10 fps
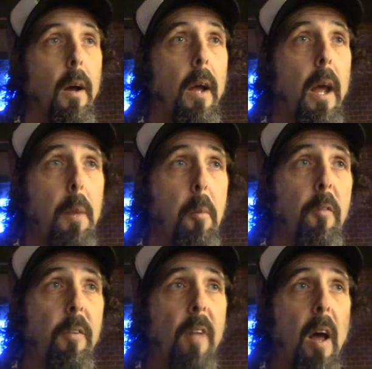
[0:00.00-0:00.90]
Eddie
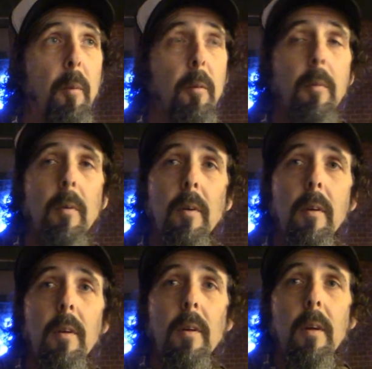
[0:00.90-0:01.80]
Murphy's album,
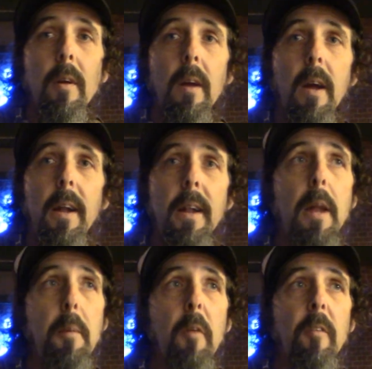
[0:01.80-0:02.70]
and
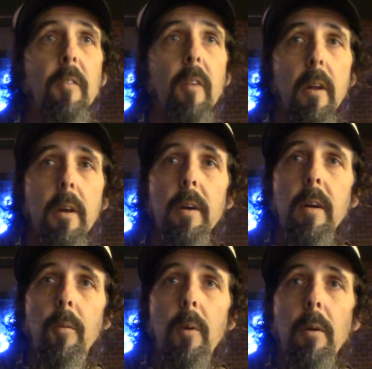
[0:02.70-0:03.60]
Eddie Murphy's
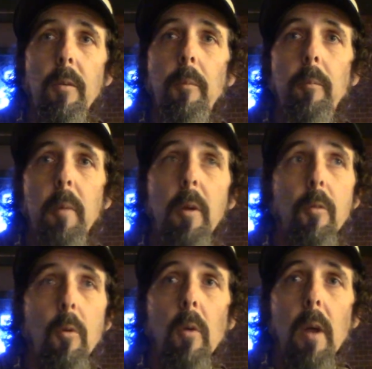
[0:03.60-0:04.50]
Delirious when I was in
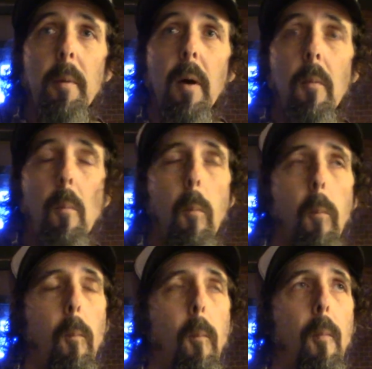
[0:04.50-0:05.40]
middle school came out.
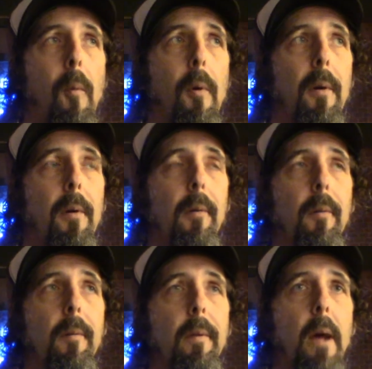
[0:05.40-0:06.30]

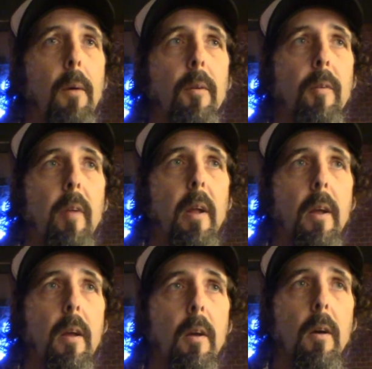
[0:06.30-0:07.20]
And that was like,
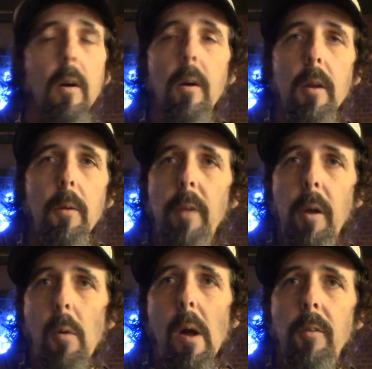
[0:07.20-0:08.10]
he was
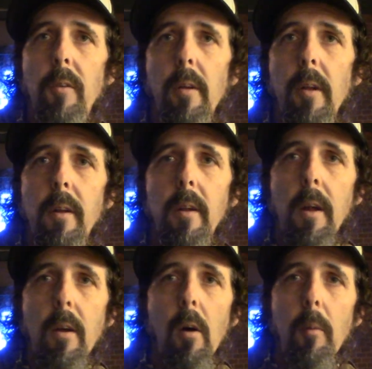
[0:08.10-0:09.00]
like a rock star then.
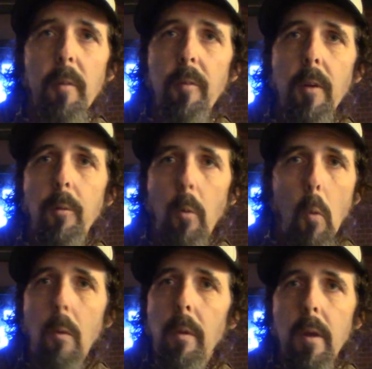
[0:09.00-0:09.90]
Like all my friends were
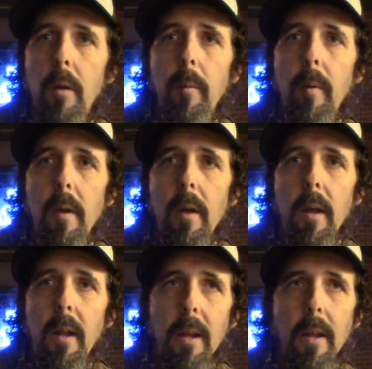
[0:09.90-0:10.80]
quoting him,
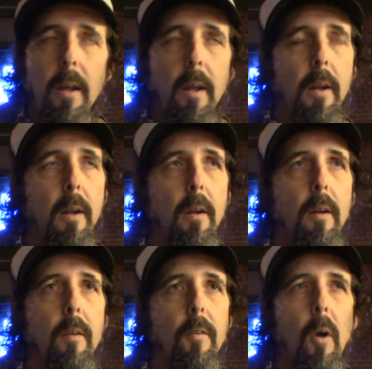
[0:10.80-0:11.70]
and
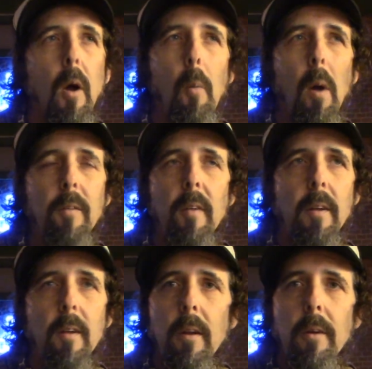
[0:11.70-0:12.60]
so I watched
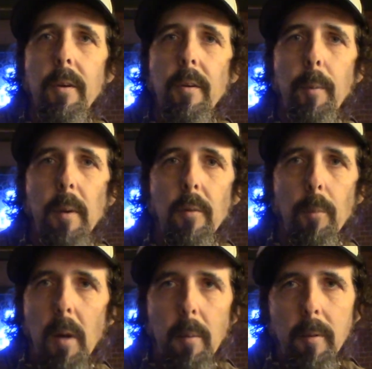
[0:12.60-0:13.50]
that Delirious special
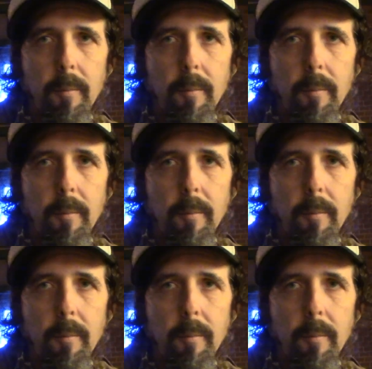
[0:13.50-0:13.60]
probably